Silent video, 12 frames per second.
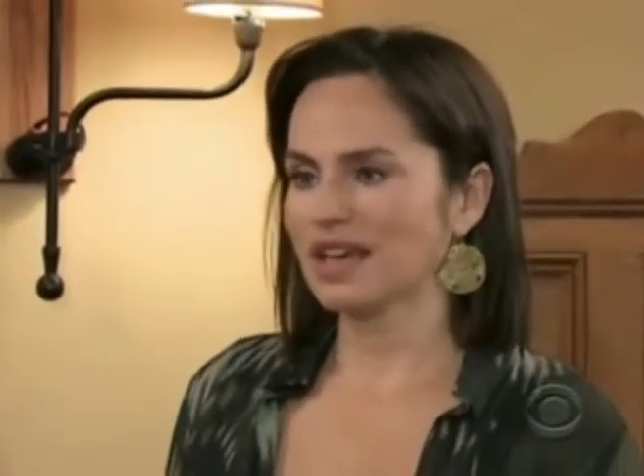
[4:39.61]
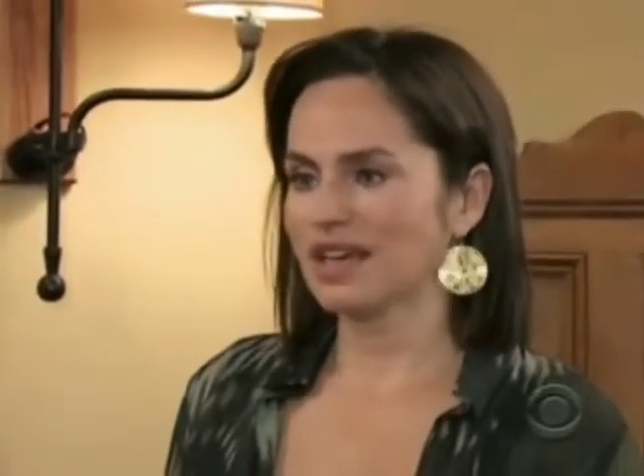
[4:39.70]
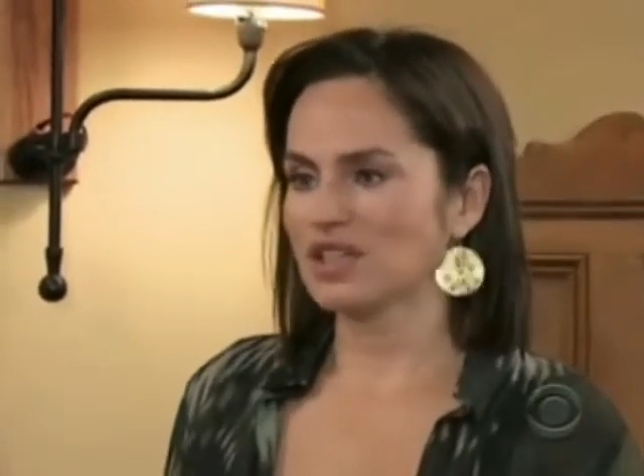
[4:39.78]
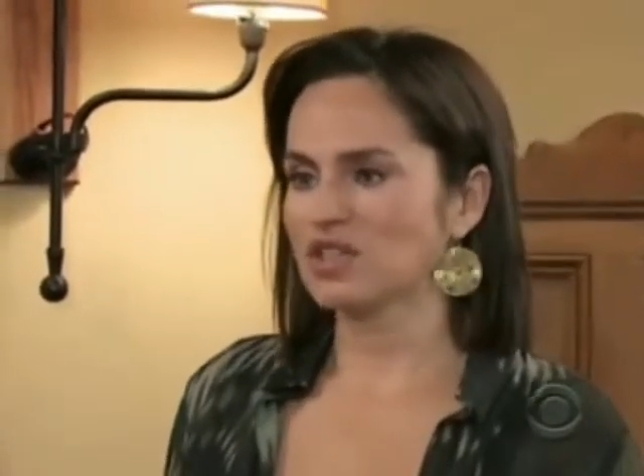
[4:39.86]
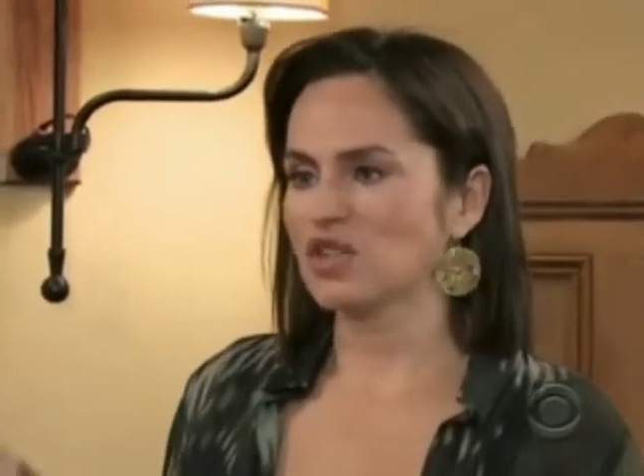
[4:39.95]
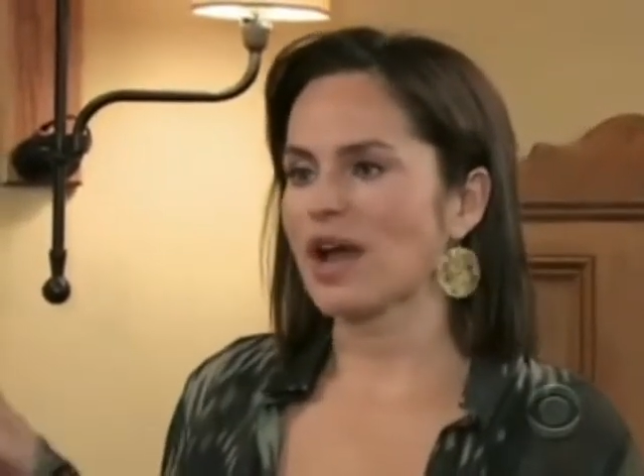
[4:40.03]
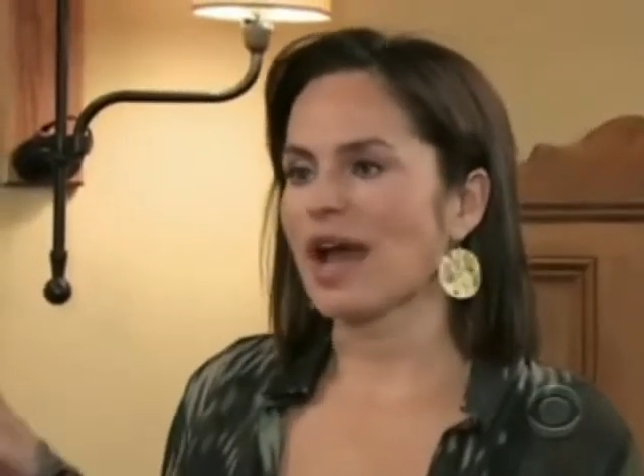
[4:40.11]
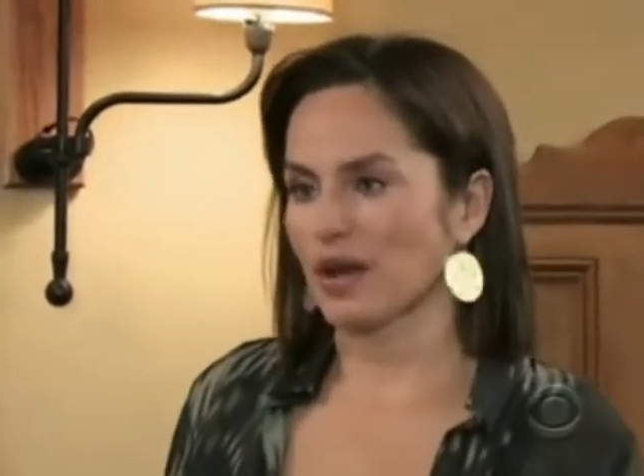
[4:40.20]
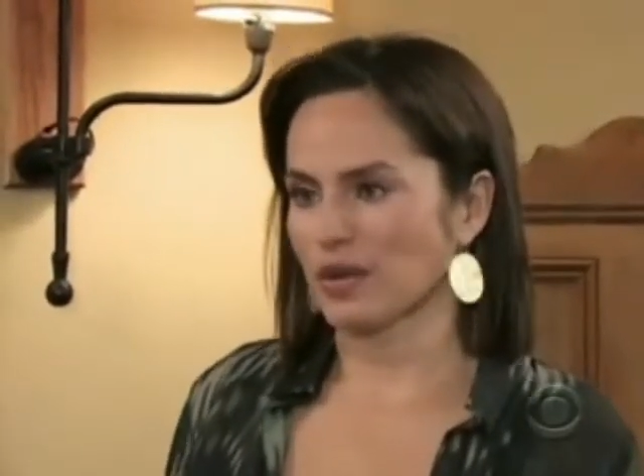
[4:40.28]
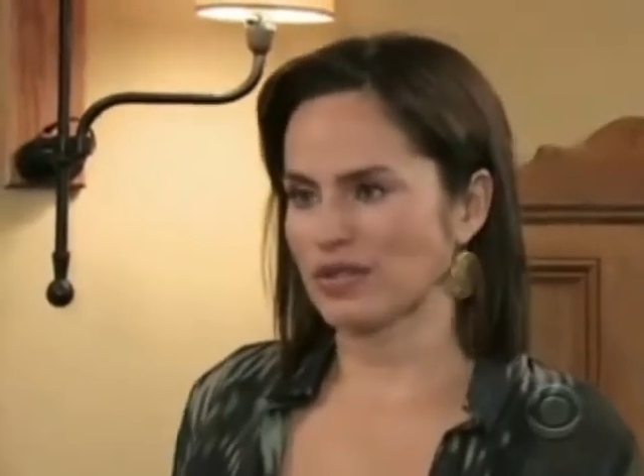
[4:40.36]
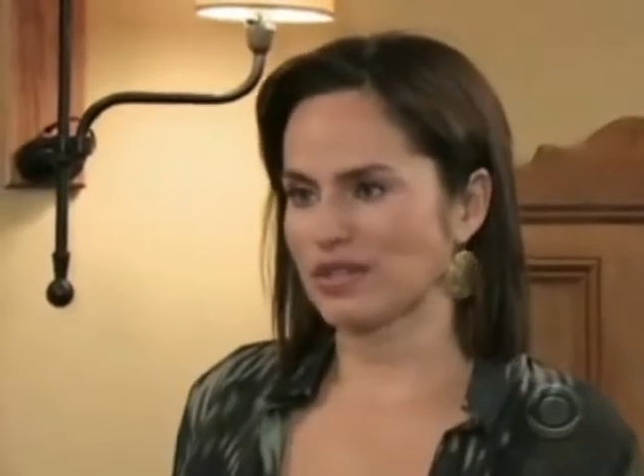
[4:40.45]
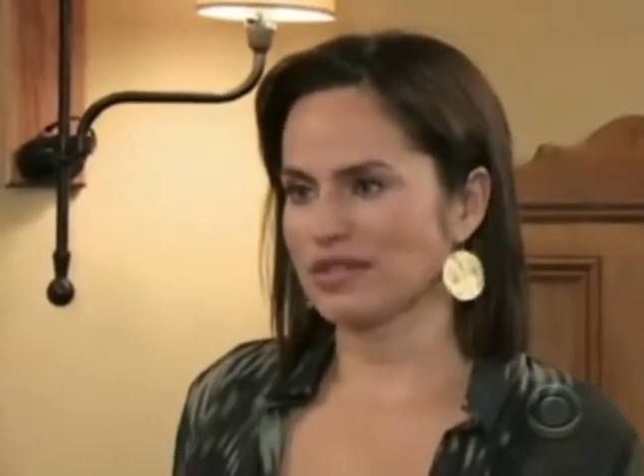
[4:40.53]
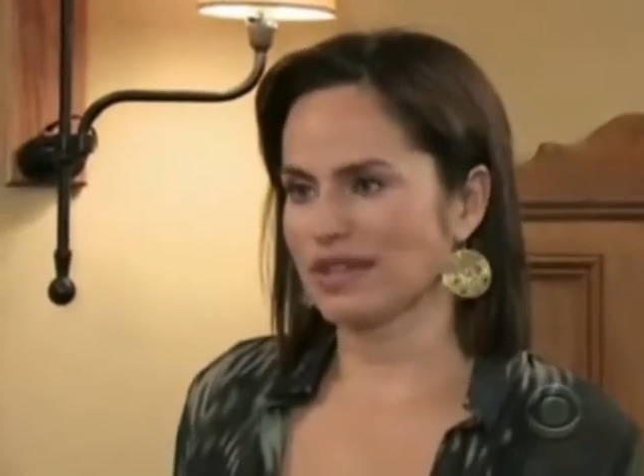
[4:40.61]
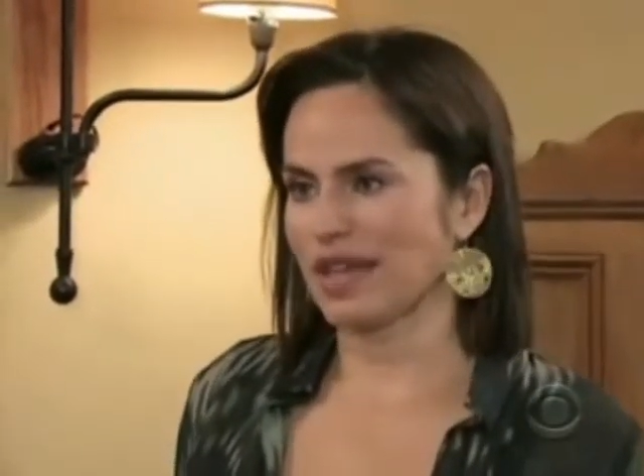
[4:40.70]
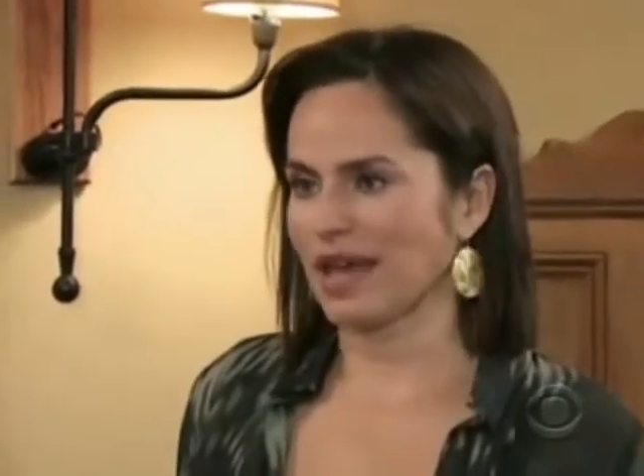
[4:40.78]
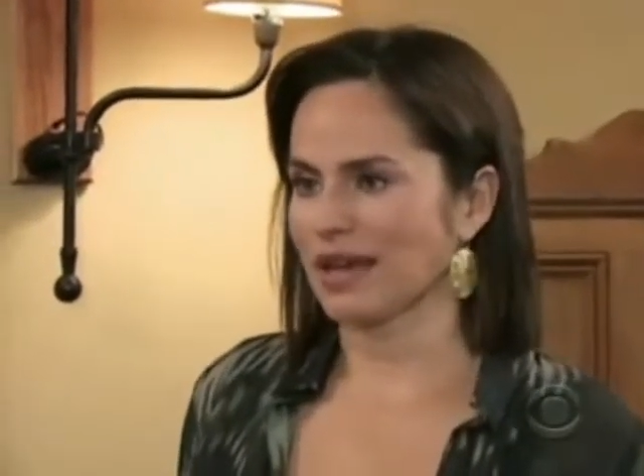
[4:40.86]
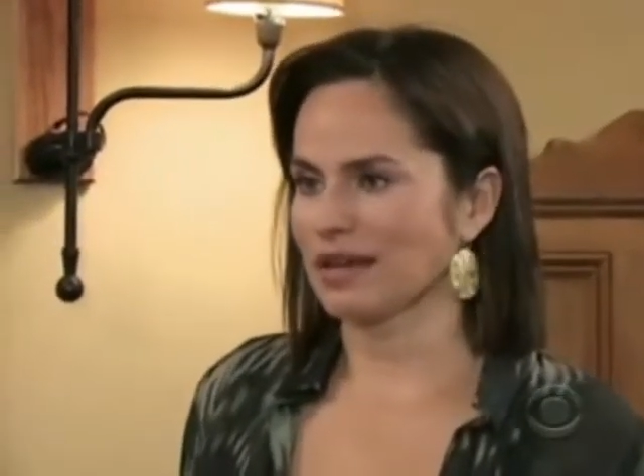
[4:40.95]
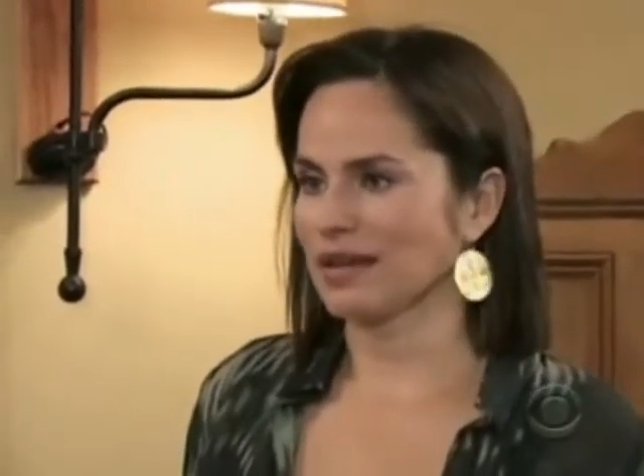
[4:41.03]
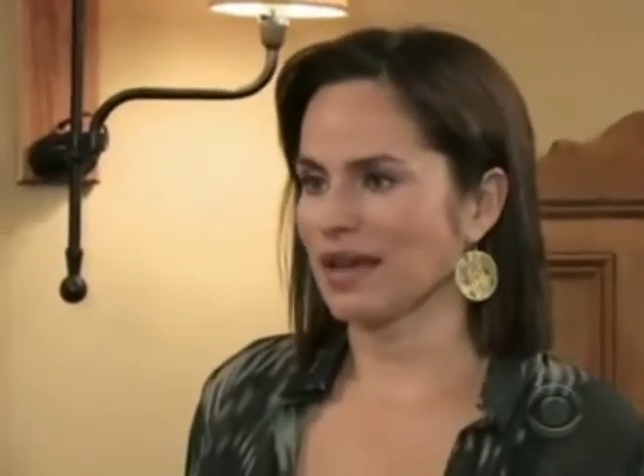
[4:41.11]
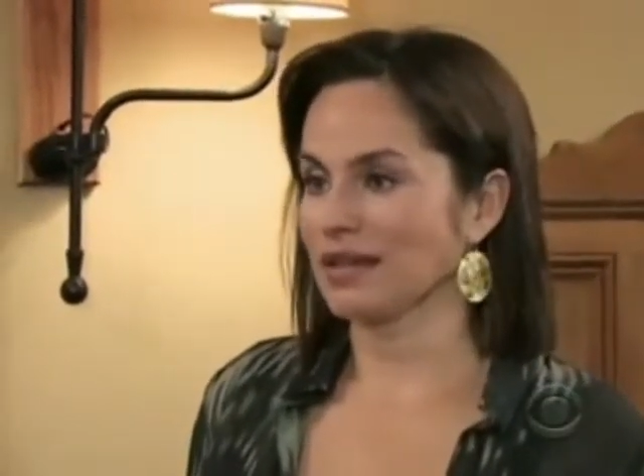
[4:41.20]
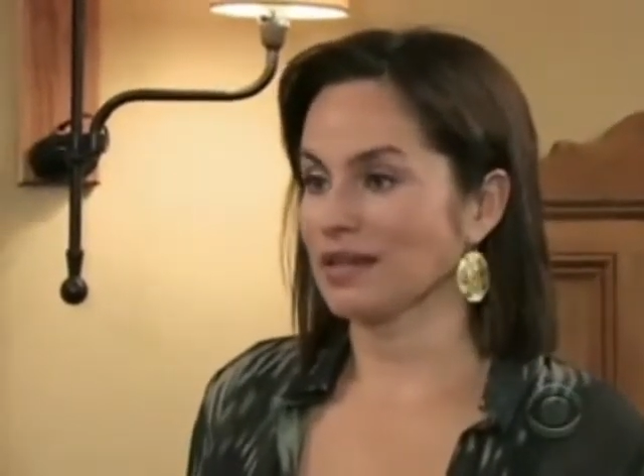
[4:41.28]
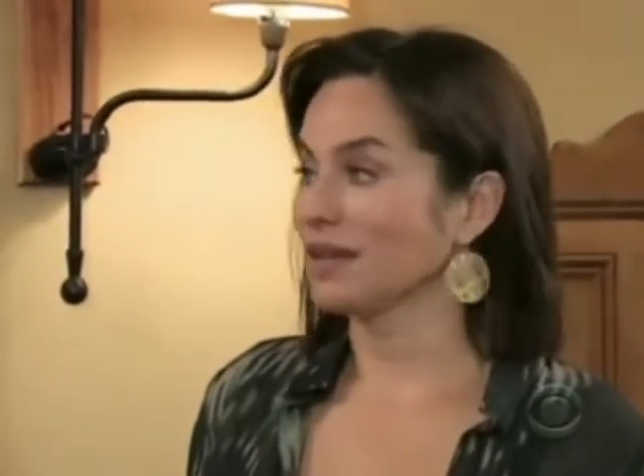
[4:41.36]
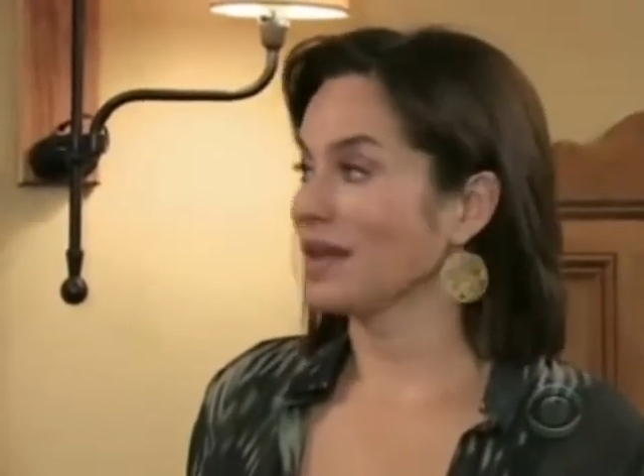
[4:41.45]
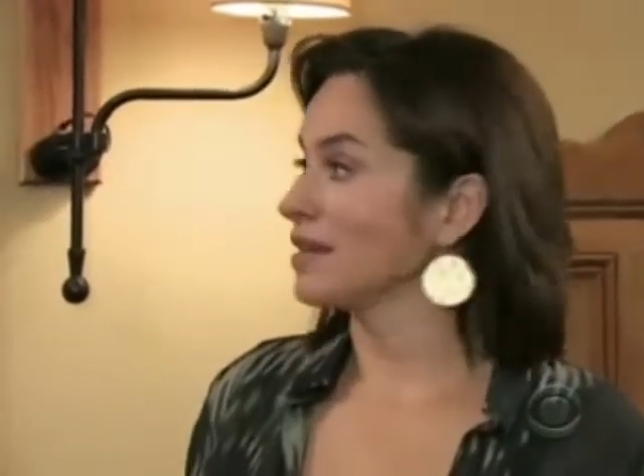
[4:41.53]
is your house,
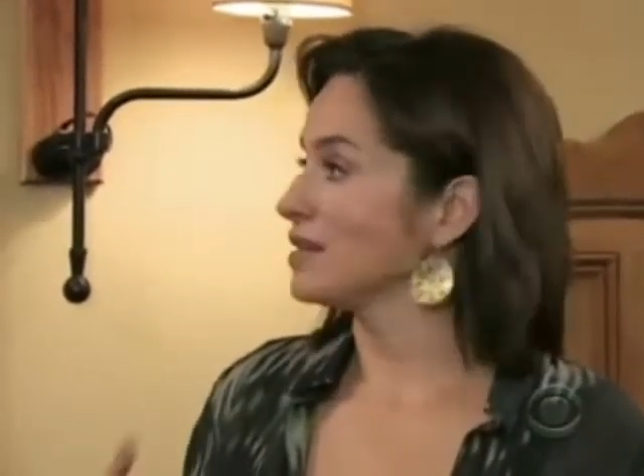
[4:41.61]
and